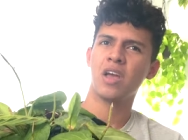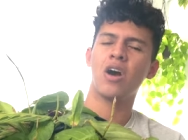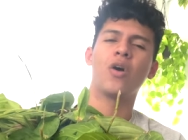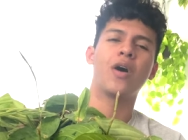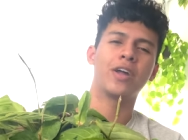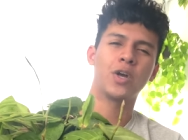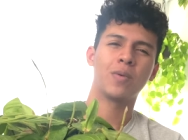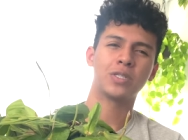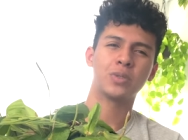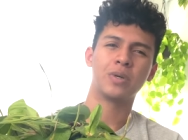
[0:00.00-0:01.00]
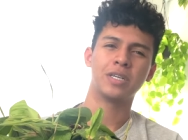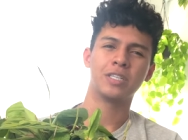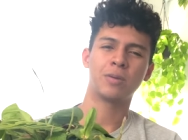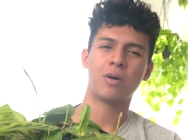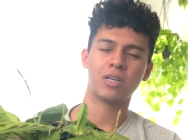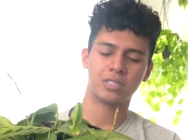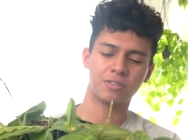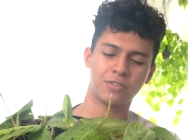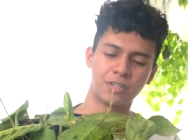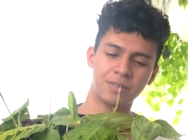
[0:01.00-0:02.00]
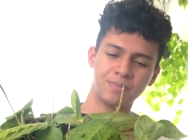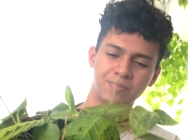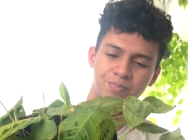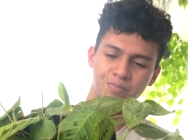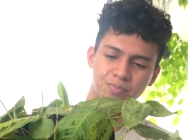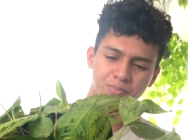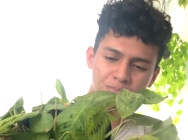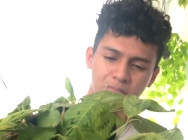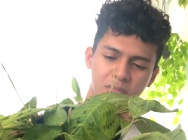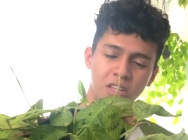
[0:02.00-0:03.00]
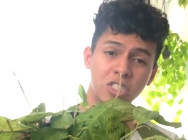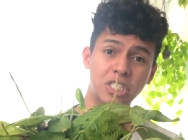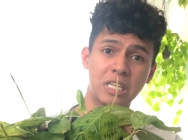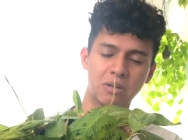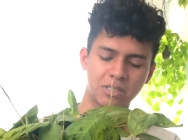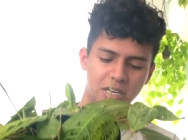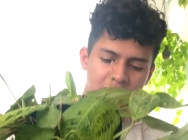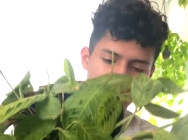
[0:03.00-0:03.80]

Oh, I know which one, the Boston Fern she's outside. I